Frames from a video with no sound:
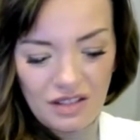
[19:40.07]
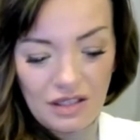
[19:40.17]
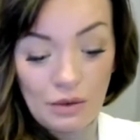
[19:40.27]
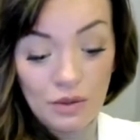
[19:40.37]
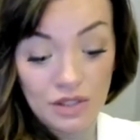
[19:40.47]

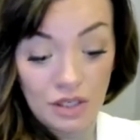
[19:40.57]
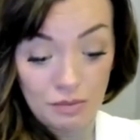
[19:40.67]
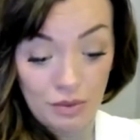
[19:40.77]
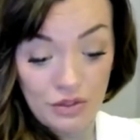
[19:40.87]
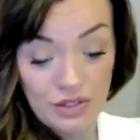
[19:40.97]
they will
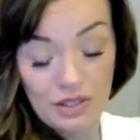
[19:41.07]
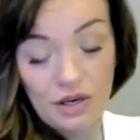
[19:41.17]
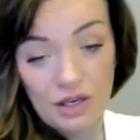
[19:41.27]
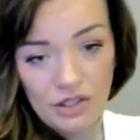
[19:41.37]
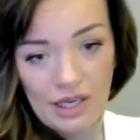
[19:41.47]
start producing
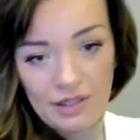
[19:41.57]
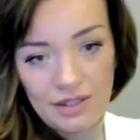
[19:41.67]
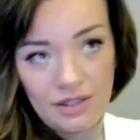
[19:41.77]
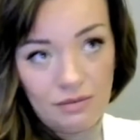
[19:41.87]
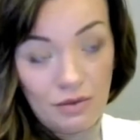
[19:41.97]

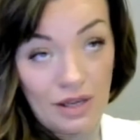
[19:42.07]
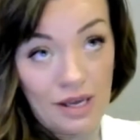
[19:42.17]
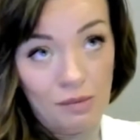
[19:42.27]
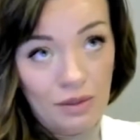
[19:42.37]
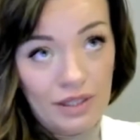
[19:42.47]
contracts
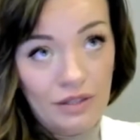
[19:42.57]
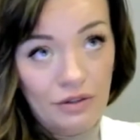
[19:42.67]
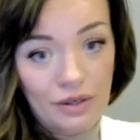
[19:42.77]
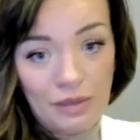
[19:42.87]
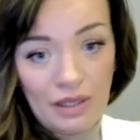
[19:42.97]
reliably in
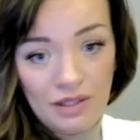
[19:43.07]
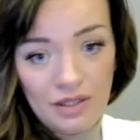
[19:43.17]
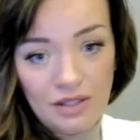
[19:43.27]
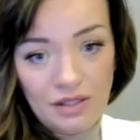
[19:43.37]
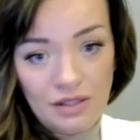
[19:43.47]
3
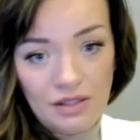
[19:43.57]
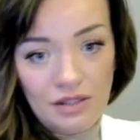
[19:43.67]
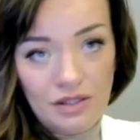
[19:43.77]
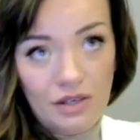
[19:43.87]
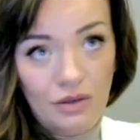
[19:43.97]
months.
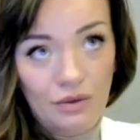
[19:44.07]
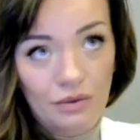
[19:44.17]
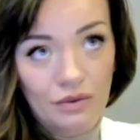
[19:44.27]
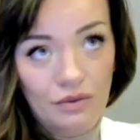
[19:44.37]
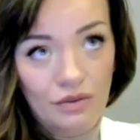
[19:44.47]
And so